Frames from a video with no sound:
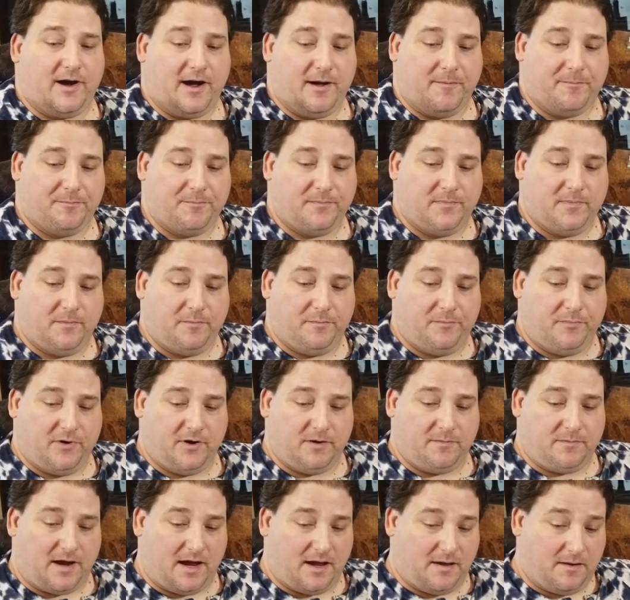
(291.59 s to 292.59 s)
Um,
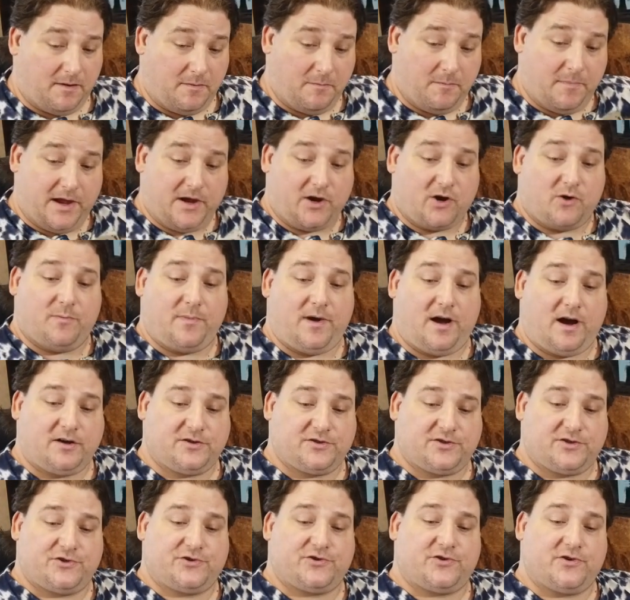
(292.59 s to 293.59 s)
put my
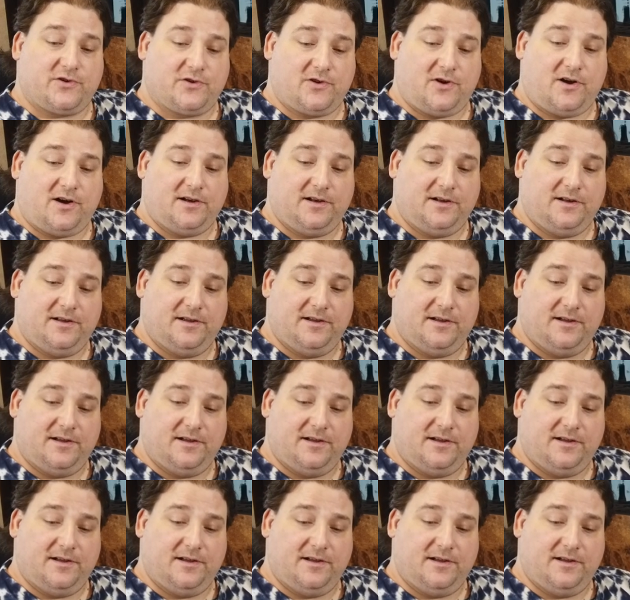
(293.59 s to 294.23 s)
Makerbox shirt on